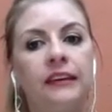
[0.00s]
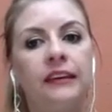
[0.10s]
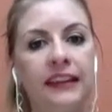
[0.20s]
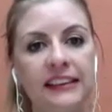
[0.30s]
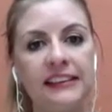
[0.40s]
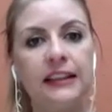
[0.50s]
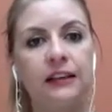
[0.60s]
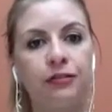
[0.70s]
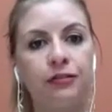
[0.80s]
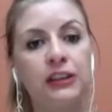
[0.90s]
these
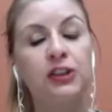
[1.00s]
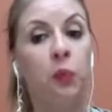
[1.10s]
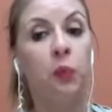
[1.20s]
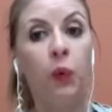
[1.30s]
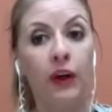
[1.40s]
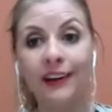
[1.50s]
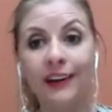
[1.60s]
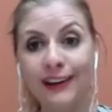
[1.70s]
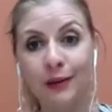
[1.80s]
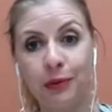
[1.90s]
defects were
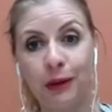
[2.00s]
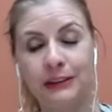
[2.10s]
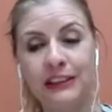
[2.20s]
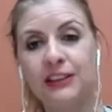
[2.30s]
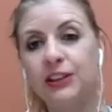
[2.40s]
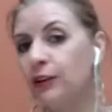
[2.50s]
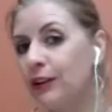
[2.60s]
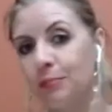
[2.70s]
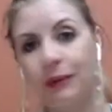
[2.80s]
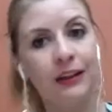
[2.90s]
in the property, so
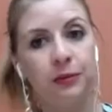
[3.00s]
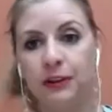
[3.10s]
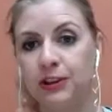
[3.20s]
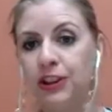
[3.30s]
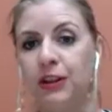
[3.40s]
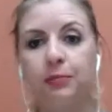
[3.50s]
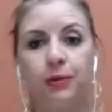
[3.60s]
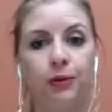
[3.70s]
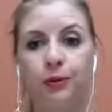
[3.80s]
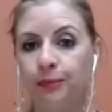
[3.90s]
the paint were chipped
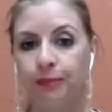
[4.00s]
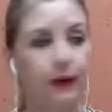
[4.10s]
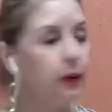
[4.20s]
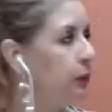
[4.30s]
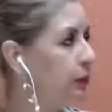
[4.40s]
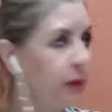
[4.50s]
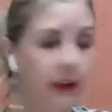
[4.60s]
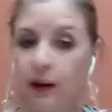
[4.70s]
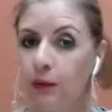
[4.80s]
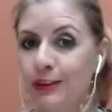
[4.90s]
or the
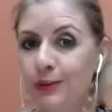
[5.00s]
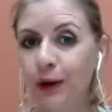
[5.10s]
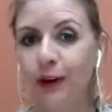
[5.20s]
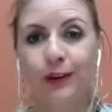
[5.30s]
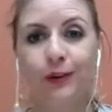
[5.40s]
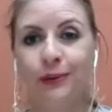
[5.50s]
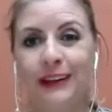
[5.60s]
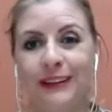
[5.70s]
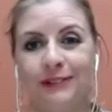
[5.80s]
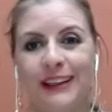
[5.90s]
window was broken or
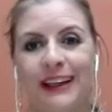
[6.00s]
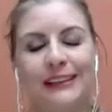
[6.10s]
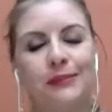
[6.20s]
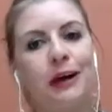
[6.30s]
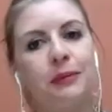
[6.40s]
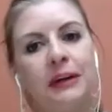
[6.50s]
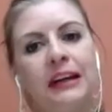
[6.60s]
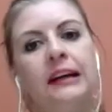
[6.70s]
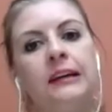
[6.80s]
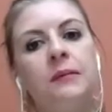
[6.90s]
whatever the case might
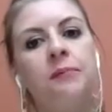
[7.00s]
be,